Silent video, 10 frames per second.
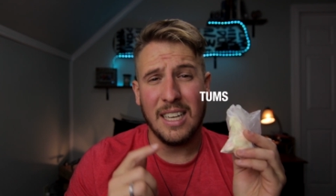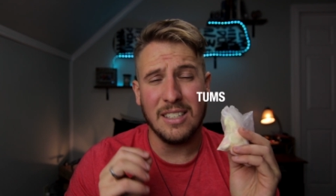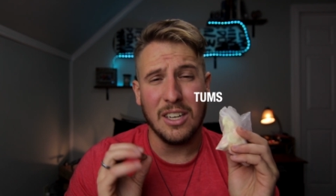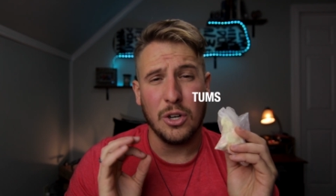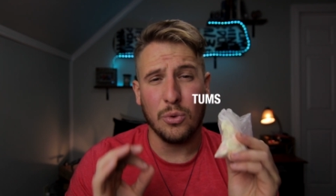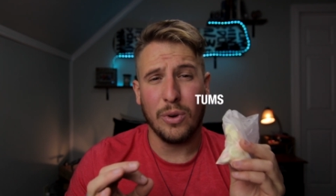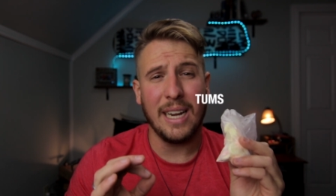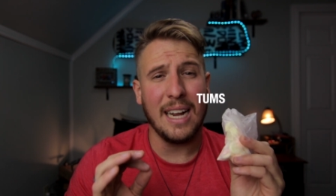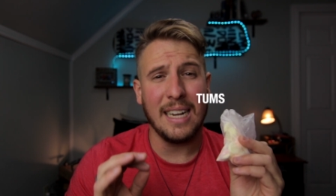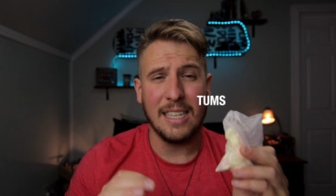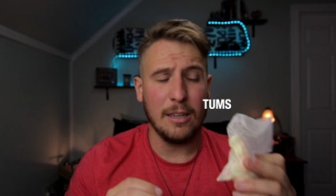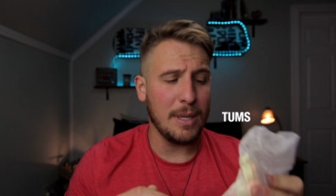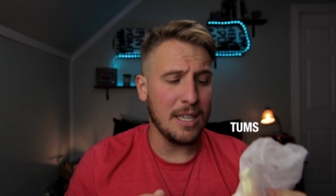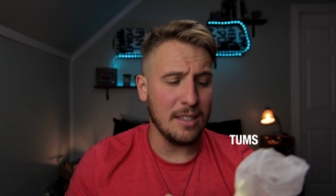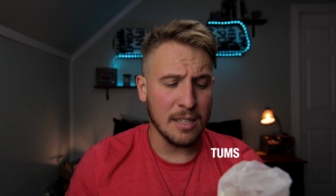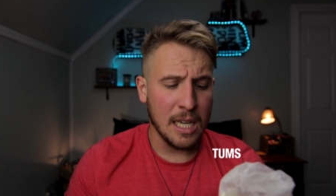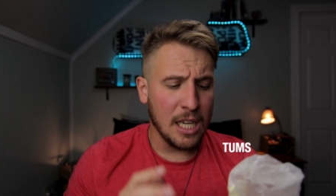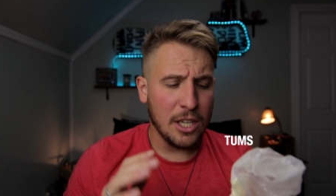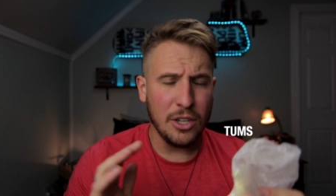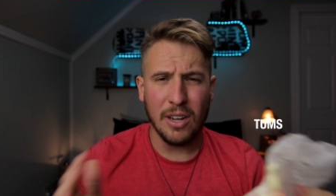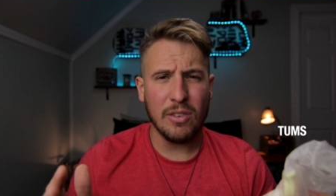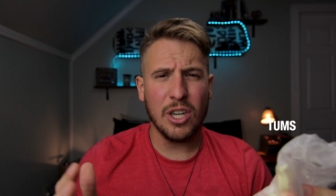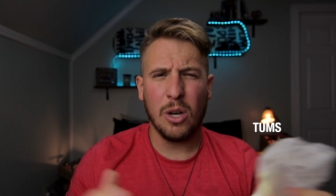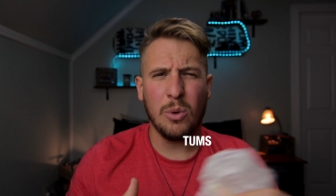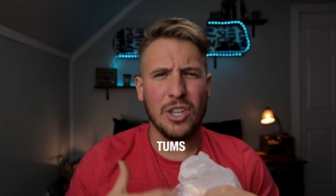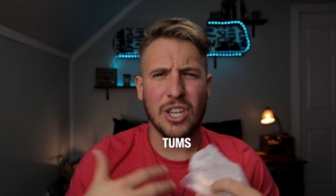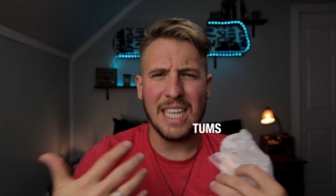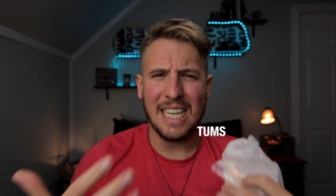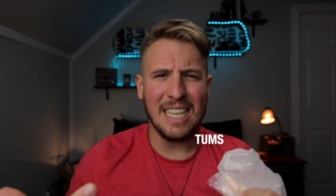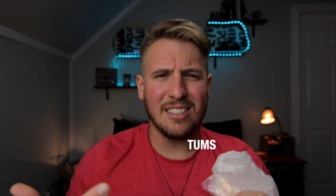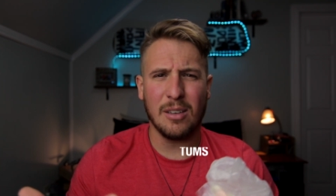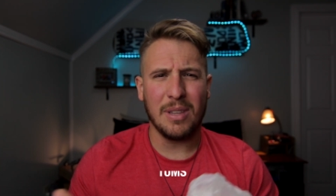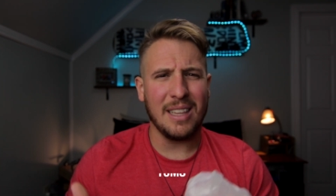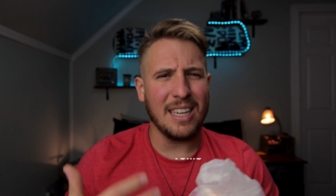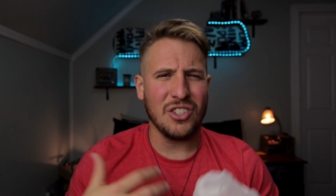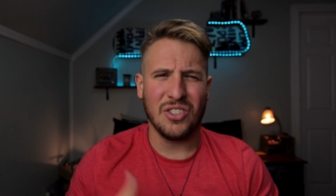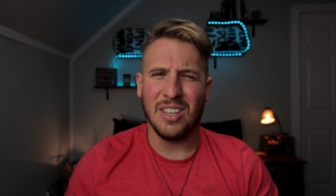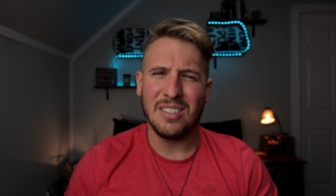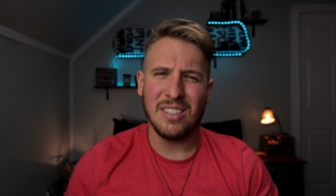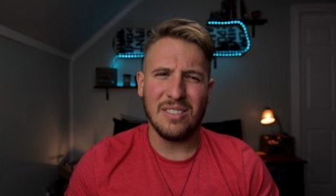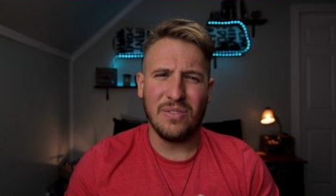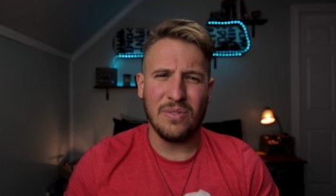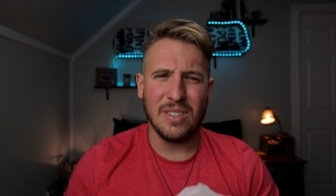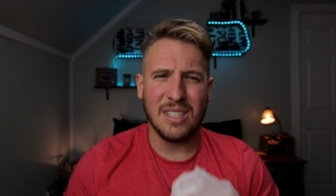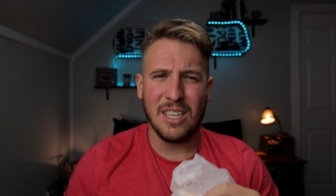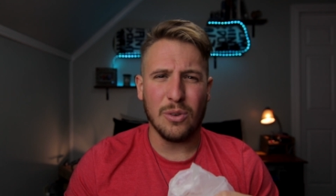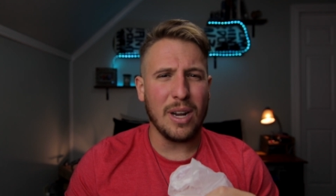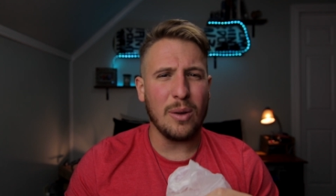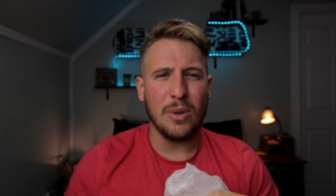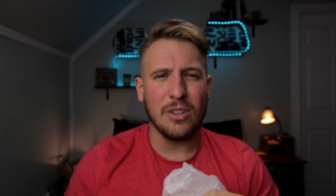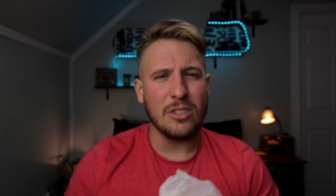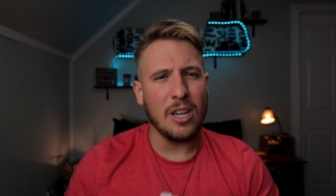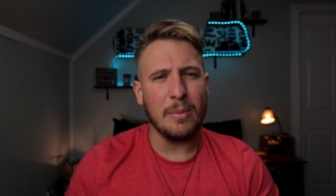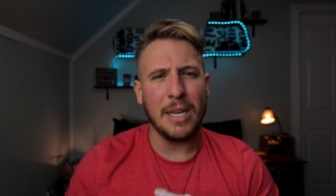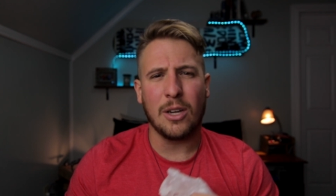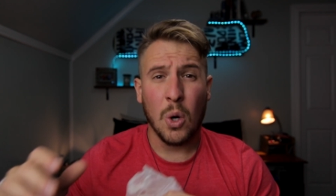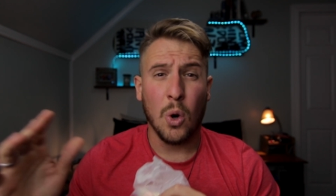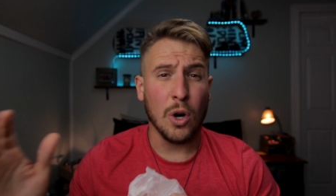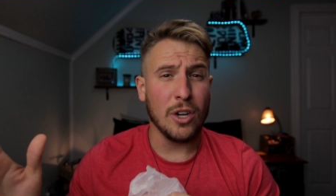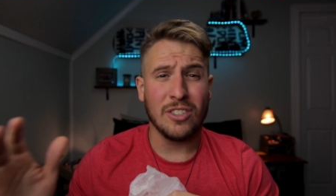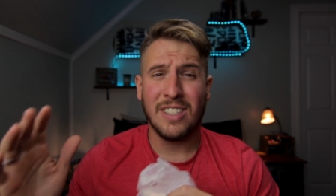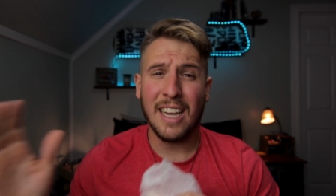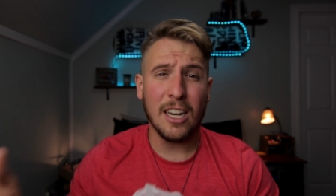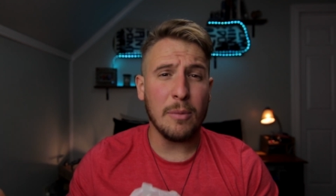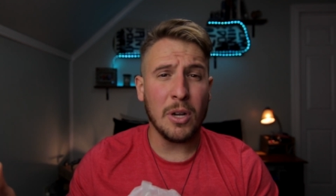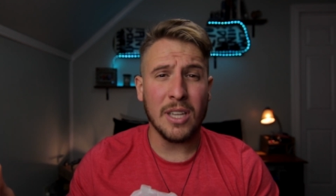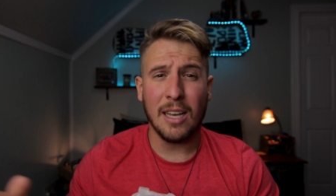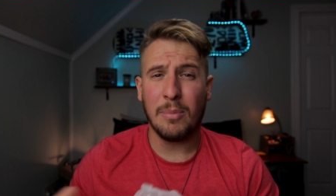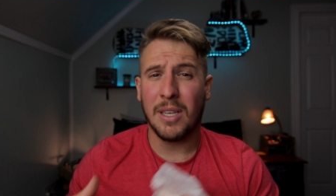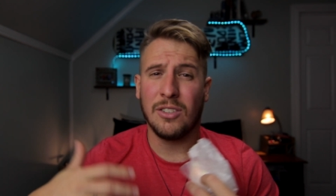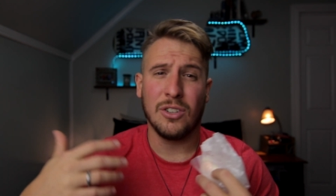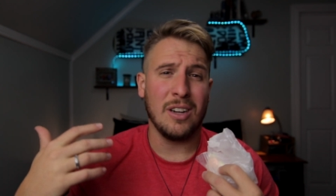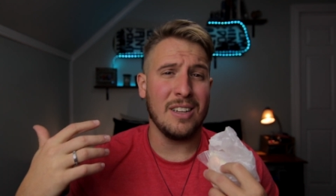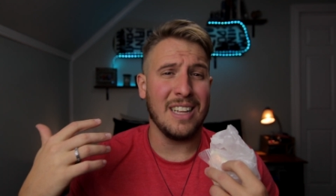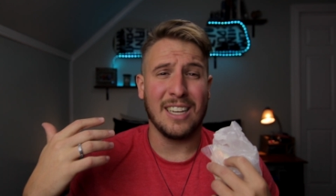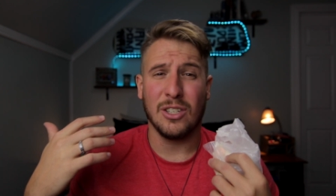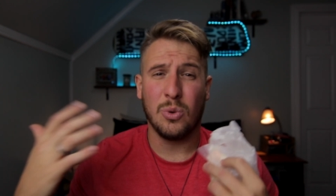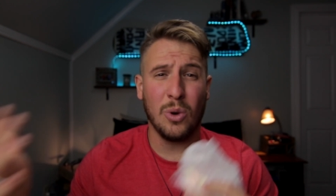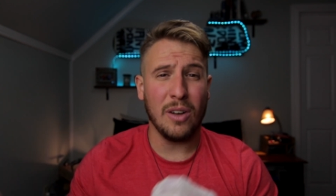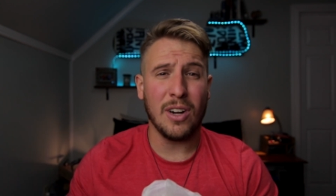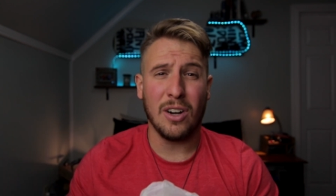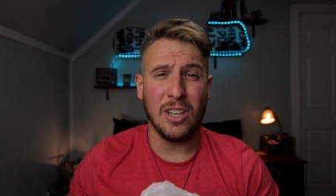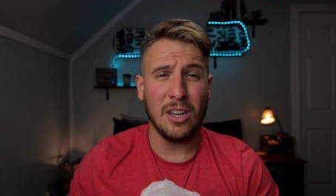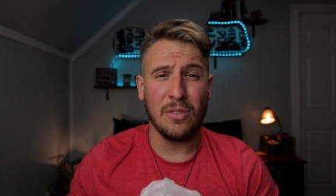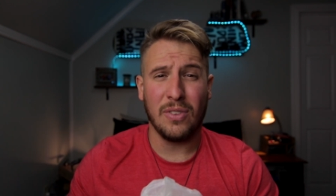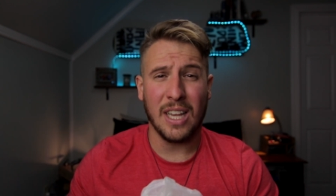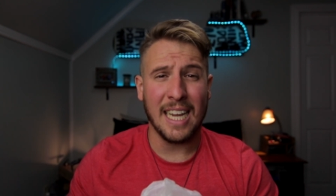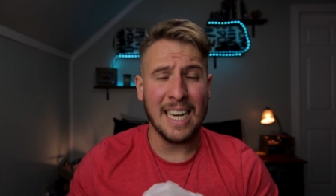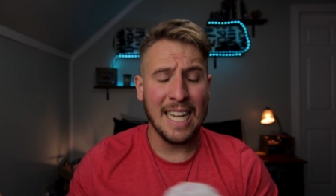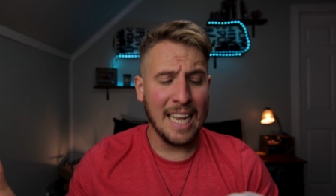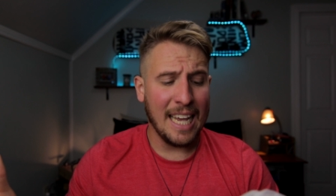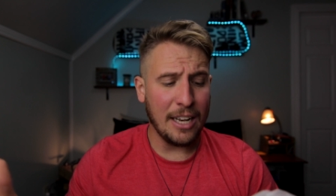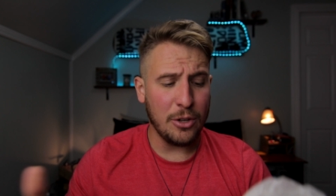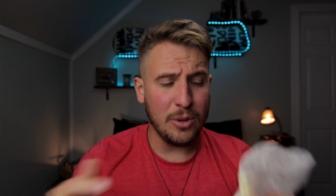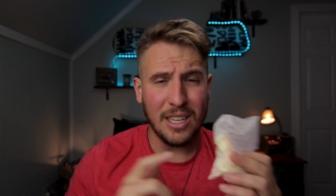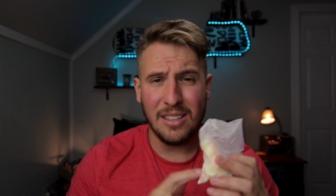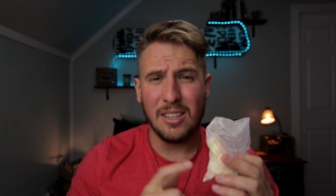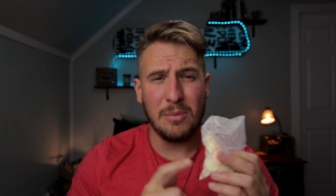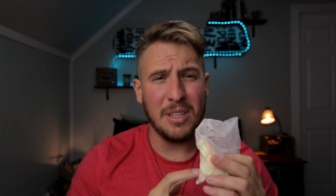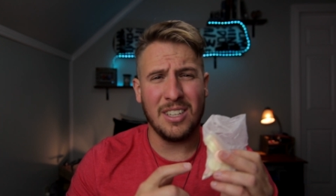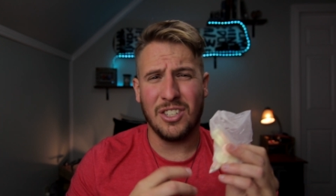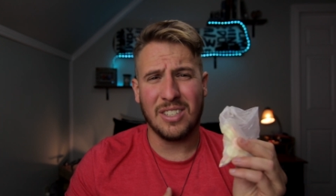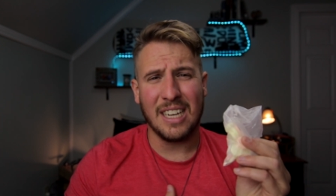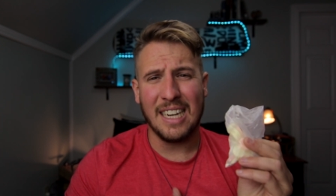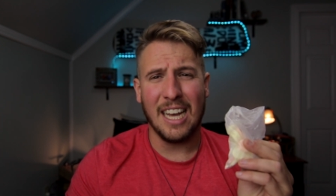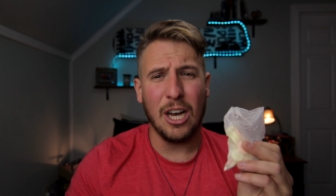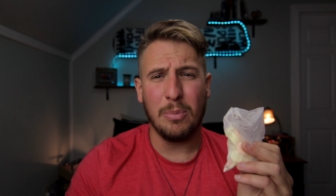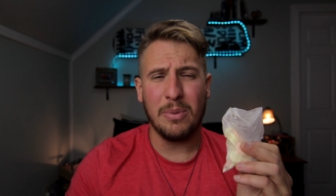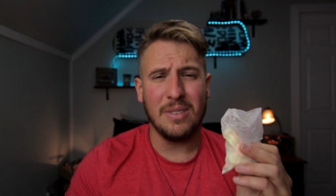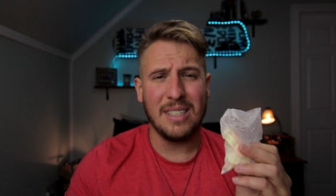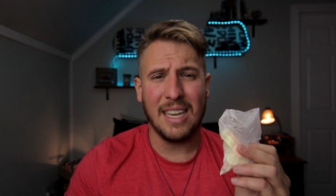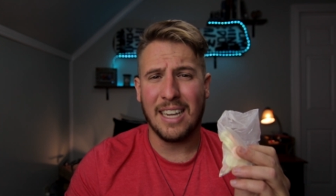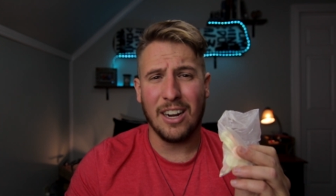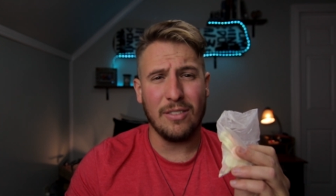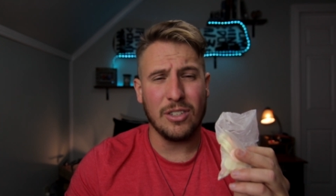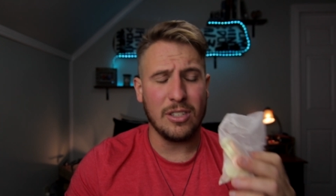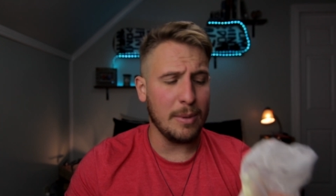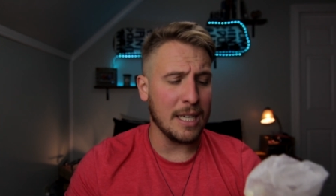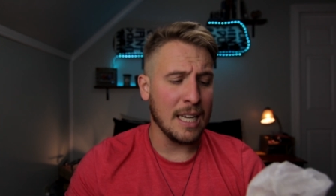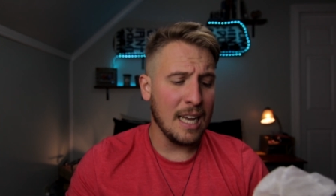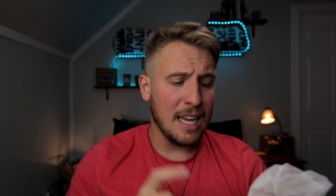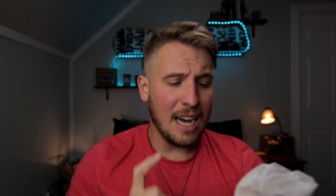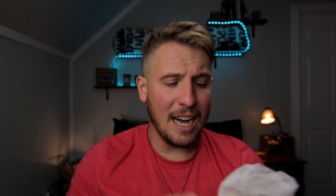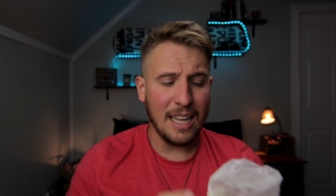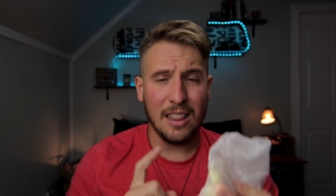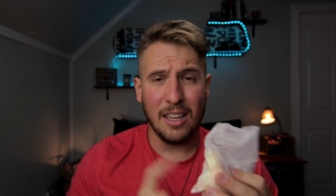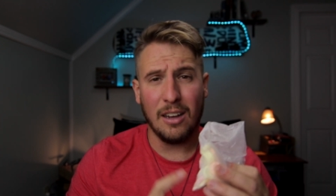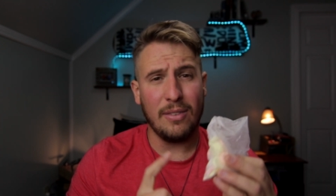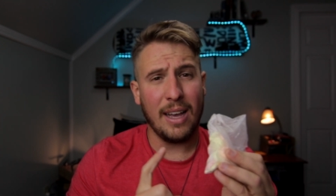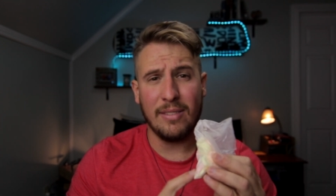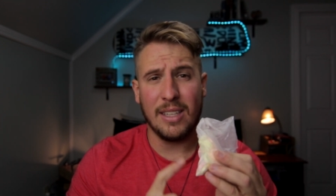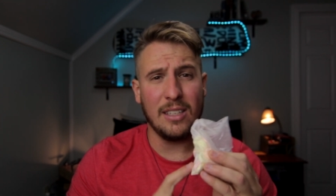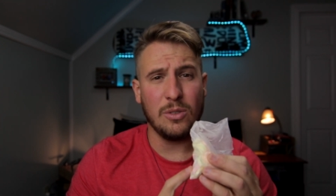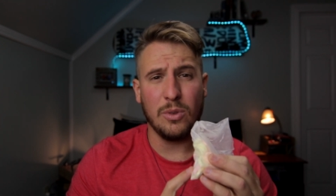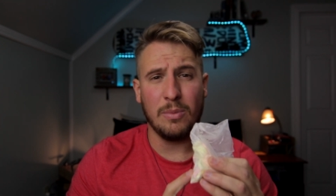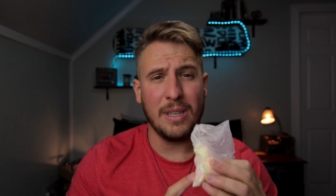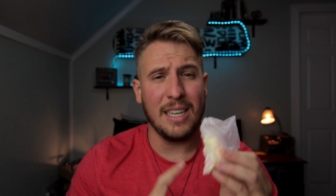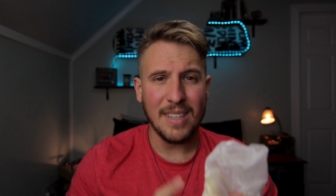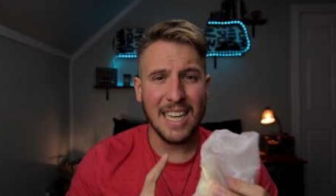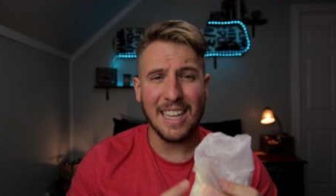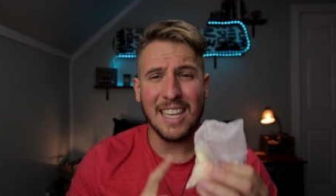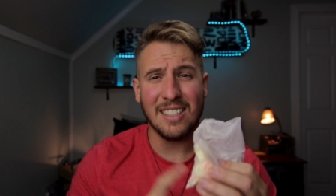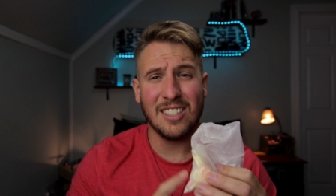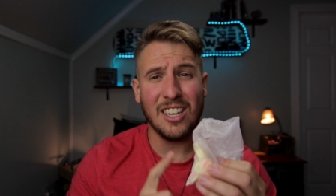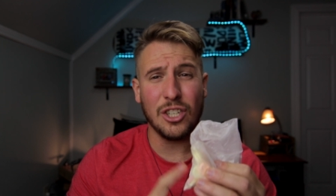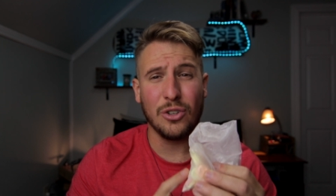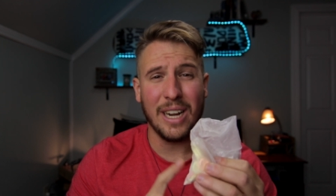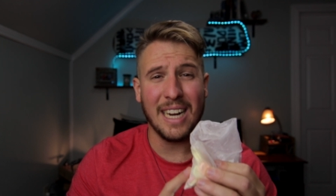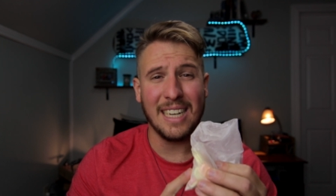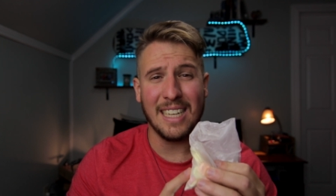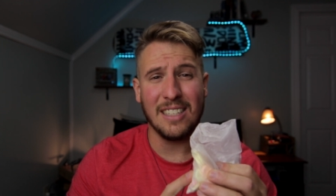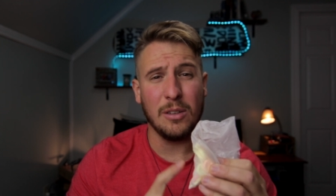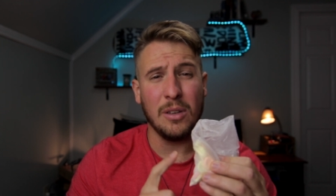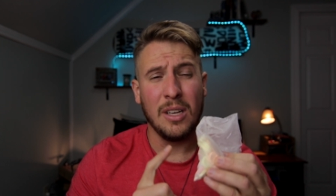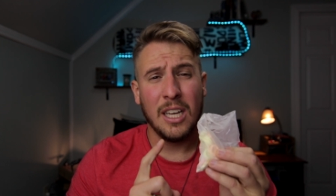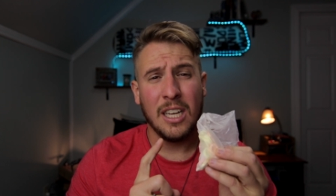is a great idea, because you never know when you're gonna eat something that just doesn't sit right with your stomach, or you're staying up all night because you're on like a 12-hour long flight and you need something to just kind of help take care of your stomach. I love having these with me, and I think it's such a great idea to